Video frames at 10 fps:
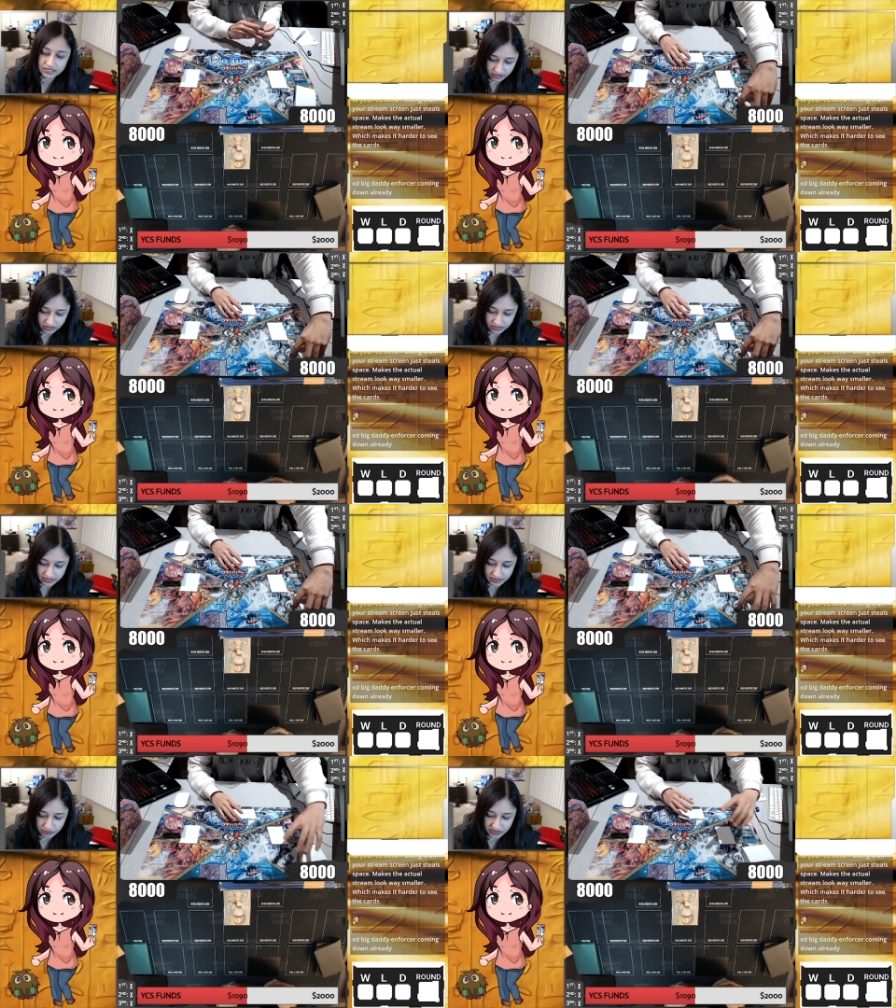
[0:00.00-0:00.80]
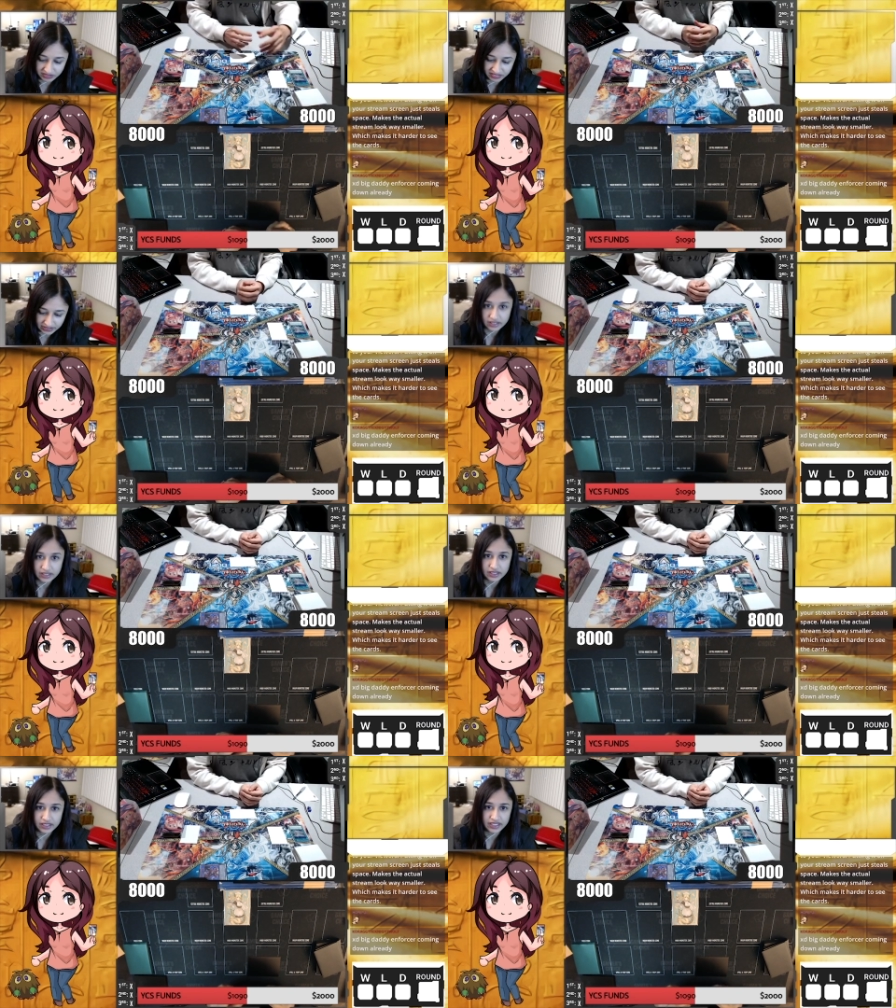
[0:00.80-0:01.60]
Alright, main phase.
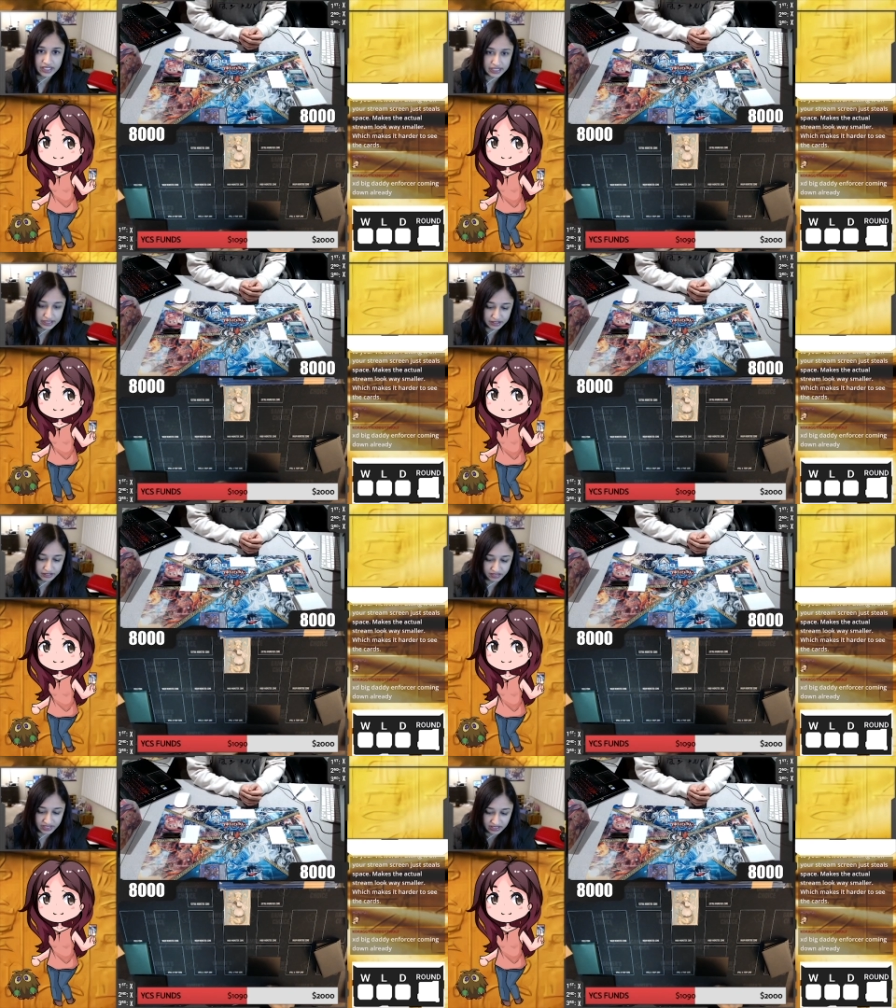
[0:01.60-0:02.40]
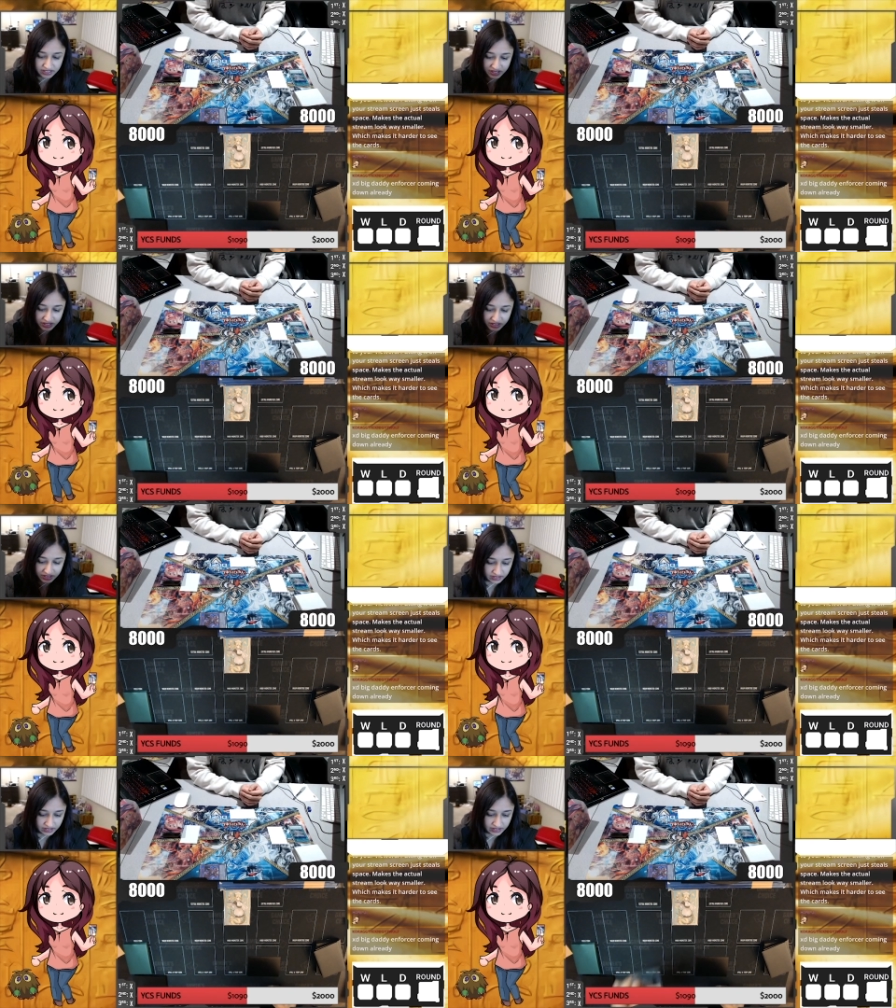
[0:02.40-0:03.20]
I activate
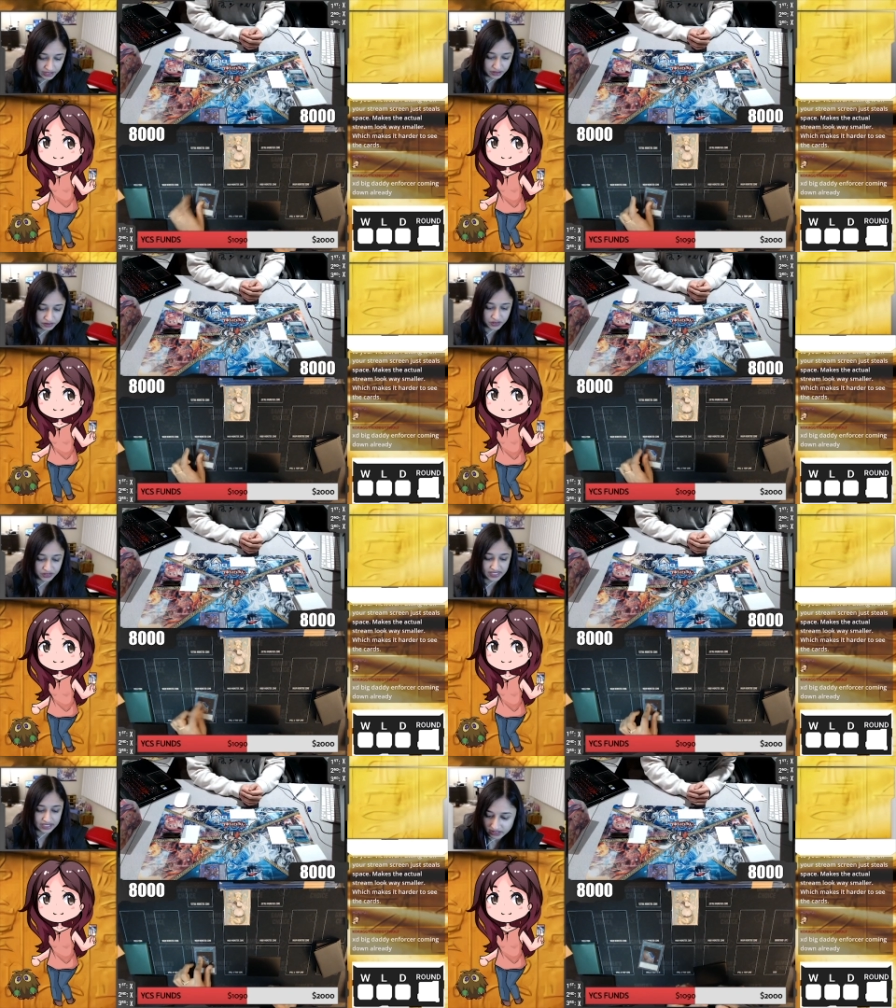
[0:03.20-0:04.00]
Terraforming.